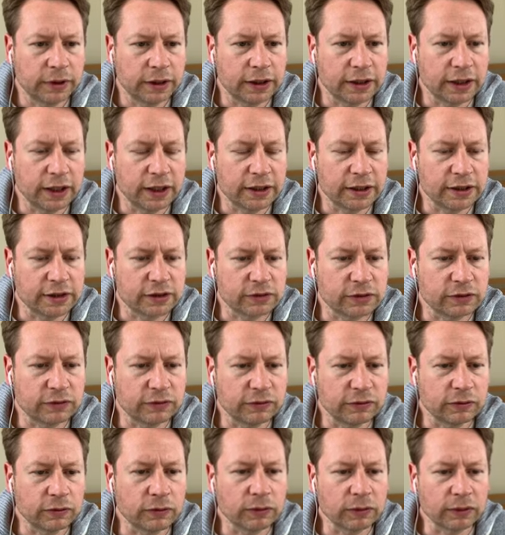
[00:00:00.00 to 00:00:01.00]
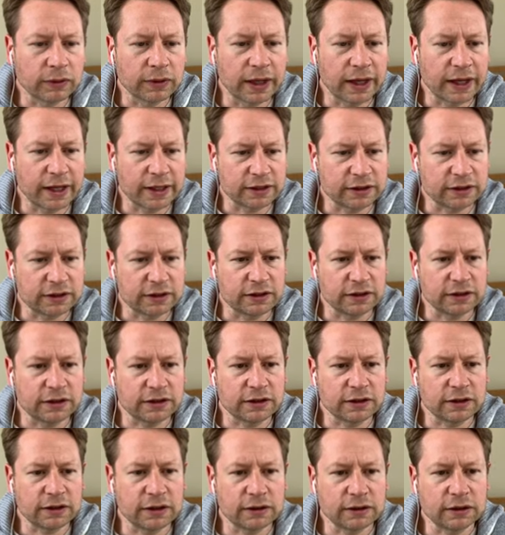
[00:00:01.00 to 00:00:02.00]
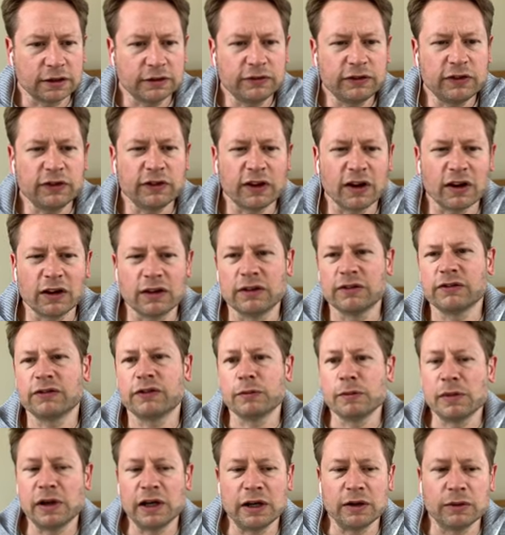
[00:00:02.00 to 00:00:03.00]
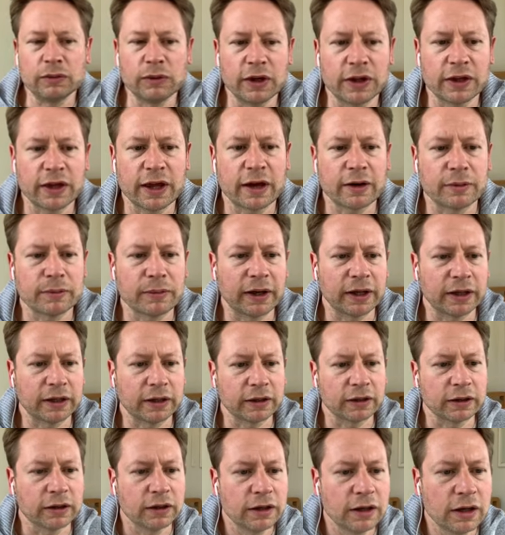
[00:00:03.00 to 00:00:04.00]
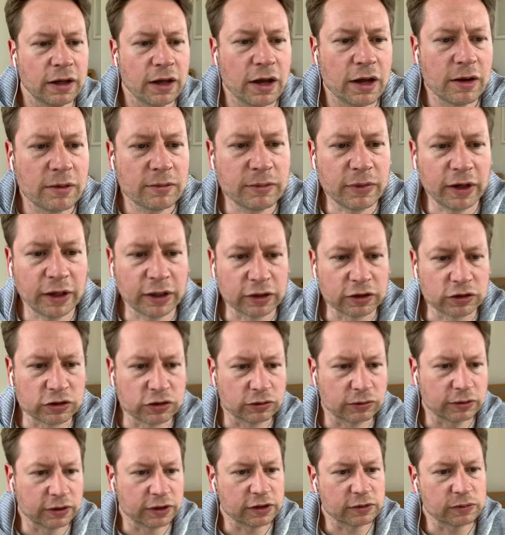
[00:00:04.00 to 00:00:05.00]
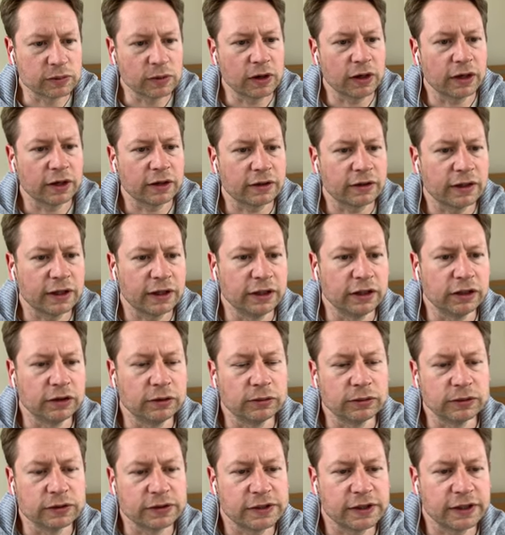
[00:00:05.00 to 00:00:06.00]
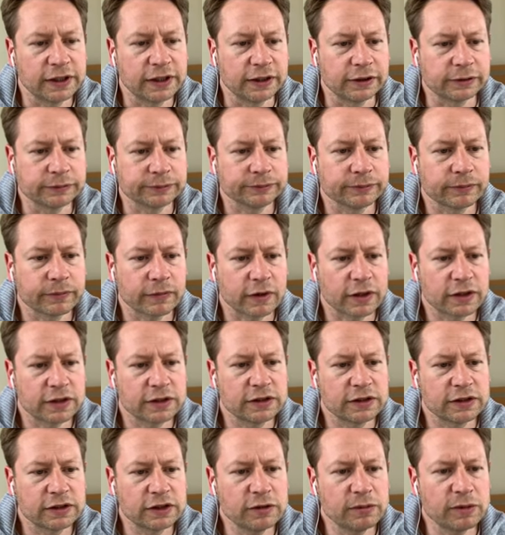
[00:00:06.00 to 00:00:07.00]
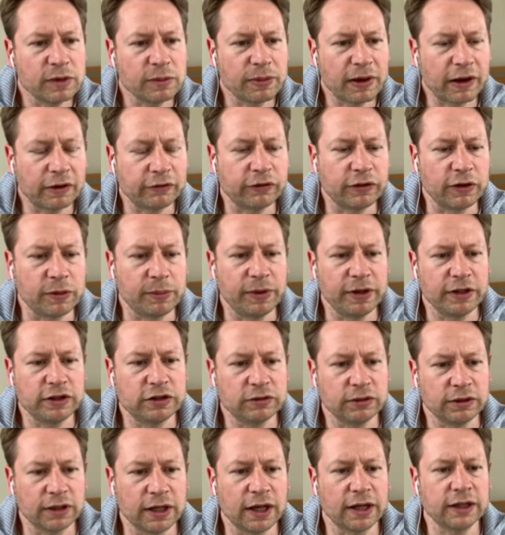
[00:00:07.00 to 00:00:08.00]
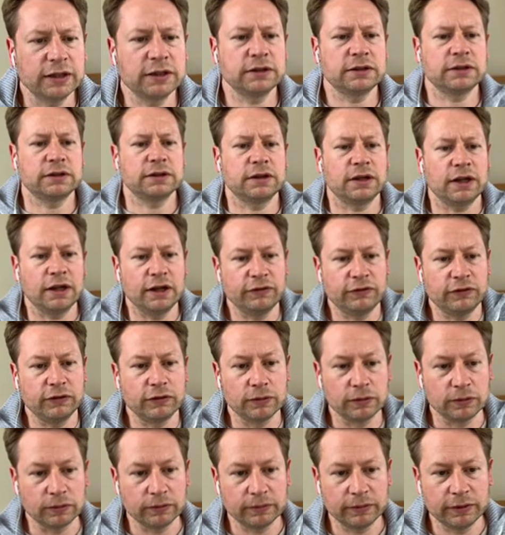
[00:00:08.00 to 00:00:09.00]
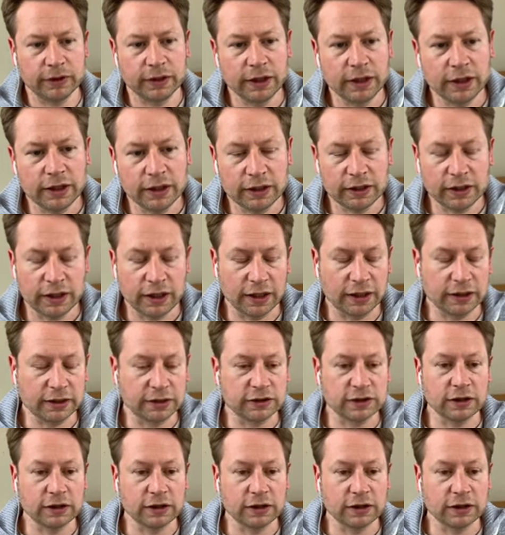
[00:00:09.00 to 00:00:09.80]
again, it sort of all adds to the style. And if you're kind of familiar with how manga, manga drawings work, then you will see. Zooming back from the picture again, if you're, again,